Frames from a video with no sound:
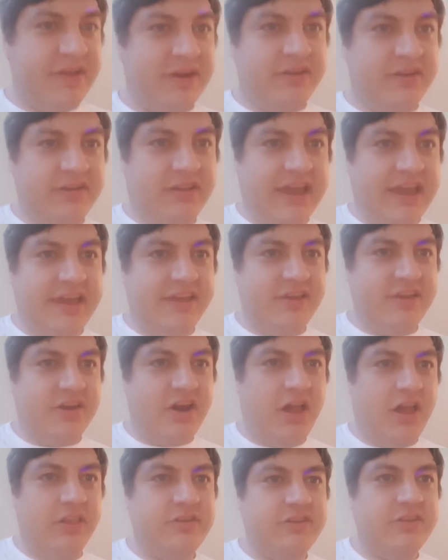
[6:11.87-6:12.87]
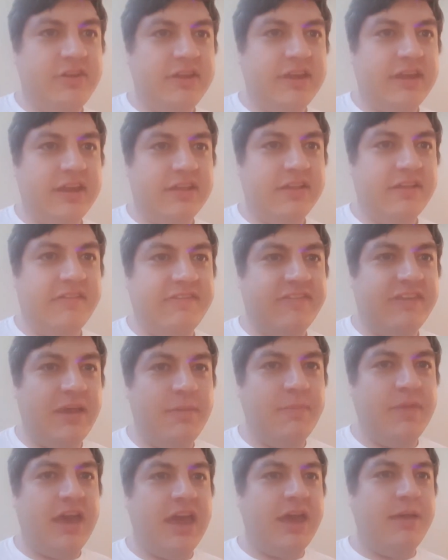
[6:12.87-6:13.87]
like Call of Duty and the same
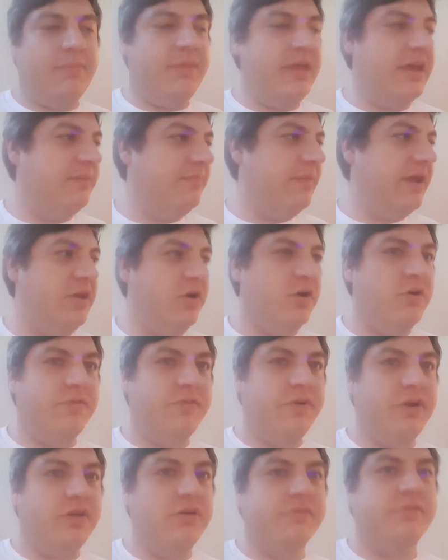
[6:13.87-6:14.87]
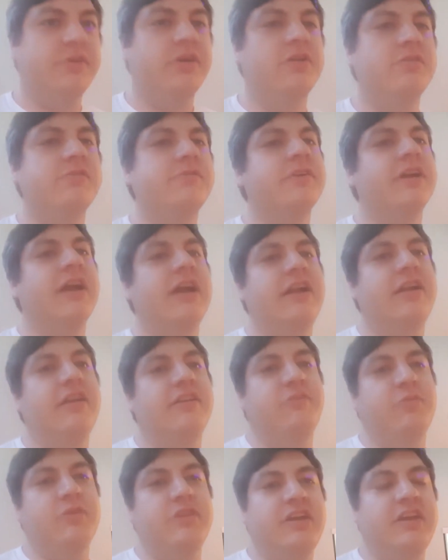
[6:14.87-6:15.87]
game like made over and over and over again, and
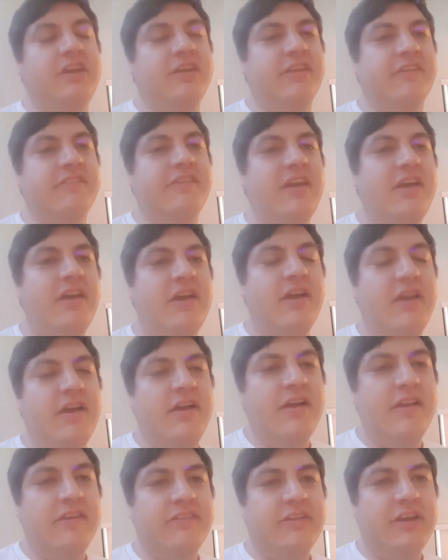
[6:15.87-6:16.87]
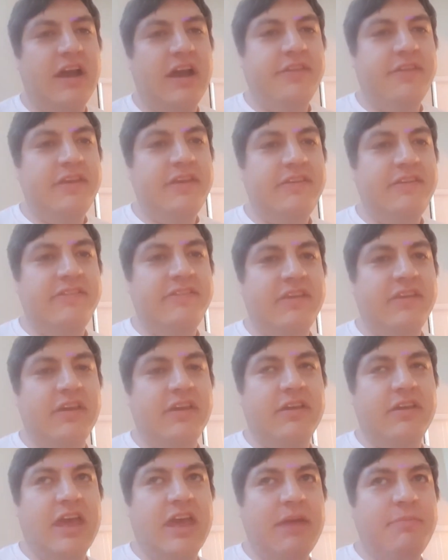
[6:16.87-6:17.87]
it's ridiculous. So now these
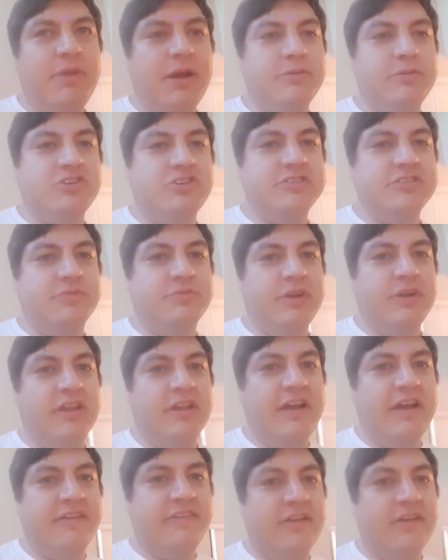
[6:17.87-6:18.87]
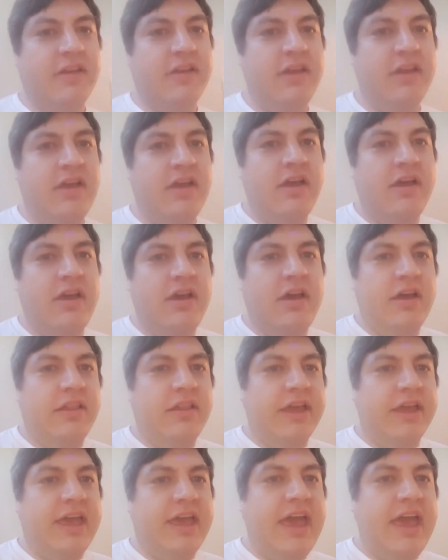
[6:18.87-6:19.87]
game publishers are realizing
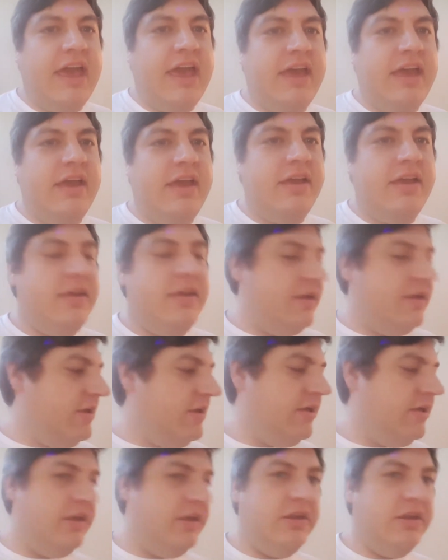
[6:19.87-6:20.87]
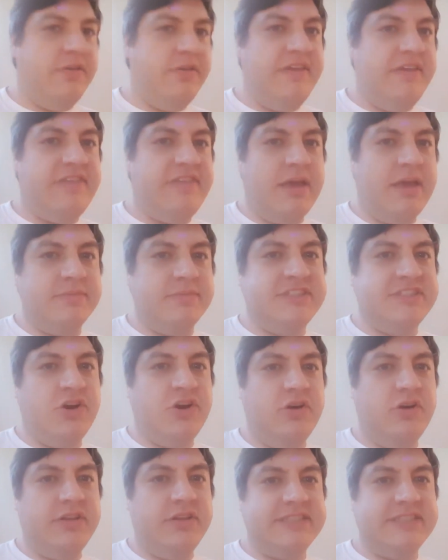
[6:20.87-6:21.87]
like, hey, you know, these games
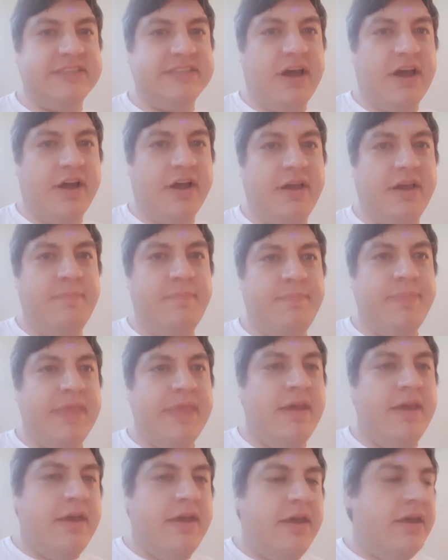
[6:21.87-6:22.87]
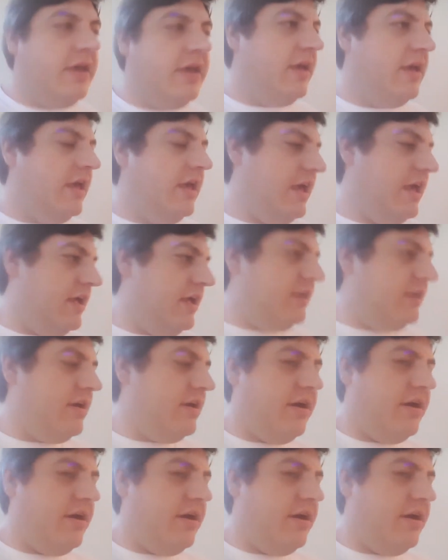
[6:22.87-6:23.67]
totally suck. And